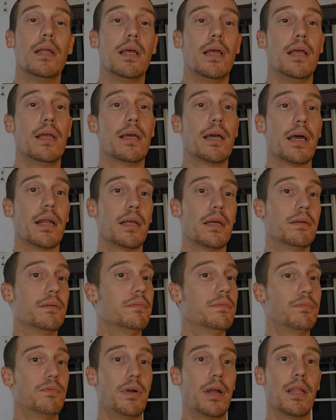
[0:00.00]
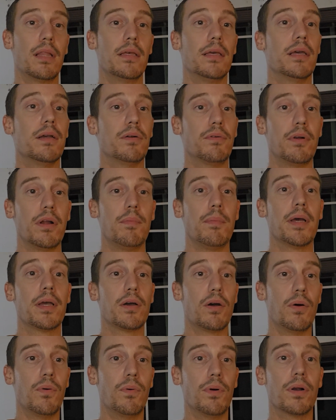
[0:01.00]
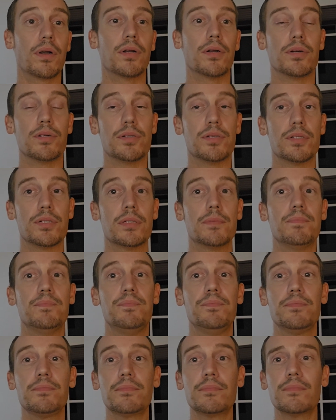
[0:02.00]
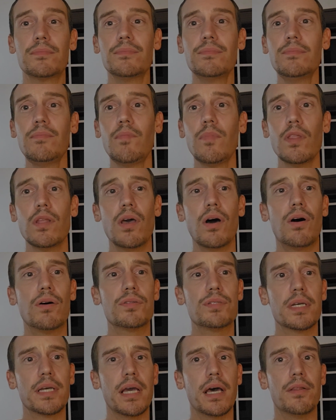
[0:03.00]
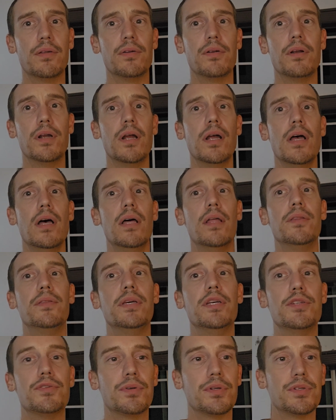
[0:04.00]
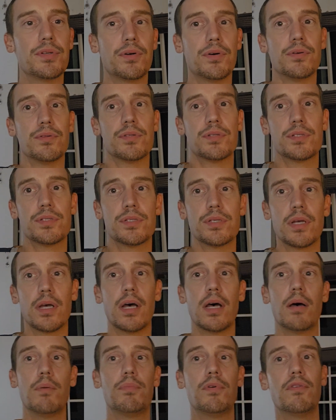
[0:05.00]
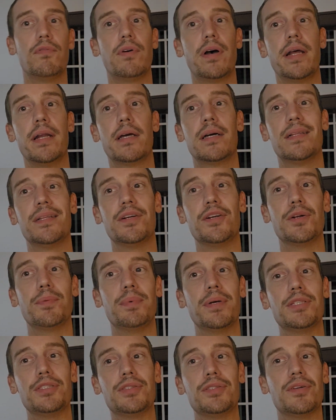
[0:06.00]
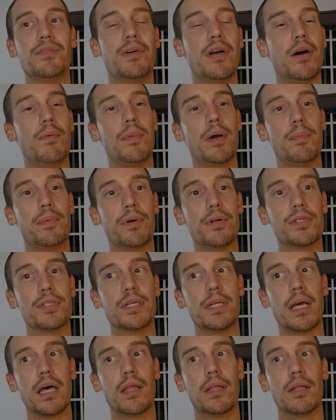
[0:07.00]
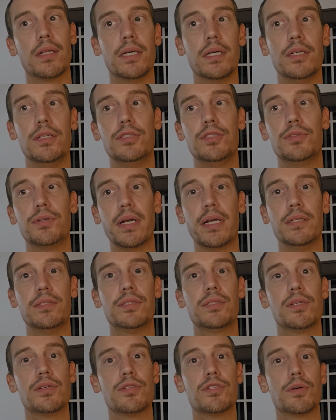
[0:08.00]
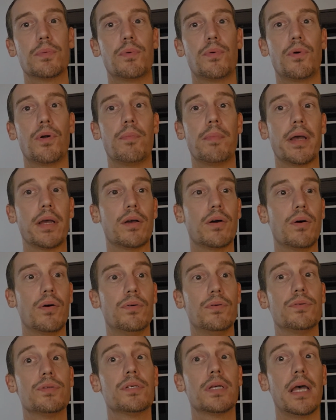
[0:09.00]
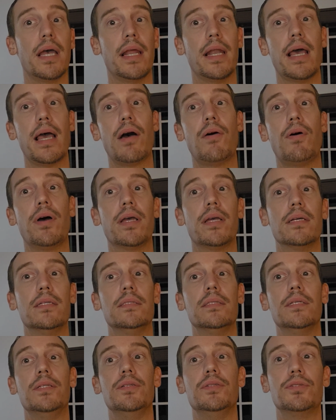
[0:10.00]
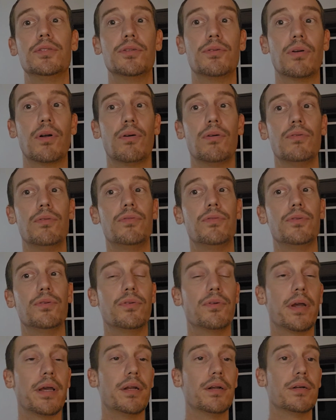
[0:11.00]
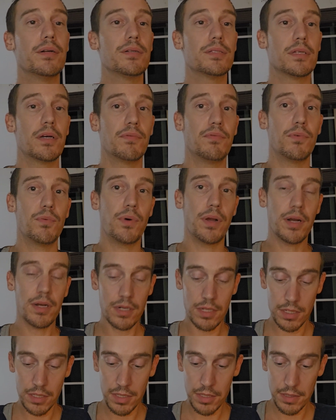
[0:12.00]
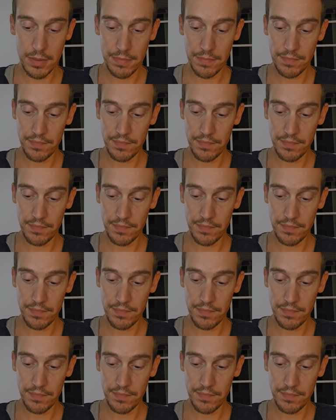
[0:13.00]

and kind of rallying around my coworkers. Altogether, these results provide a clearer picture of how my personality traits support my goals and how I continue to grow through greater self-awareness.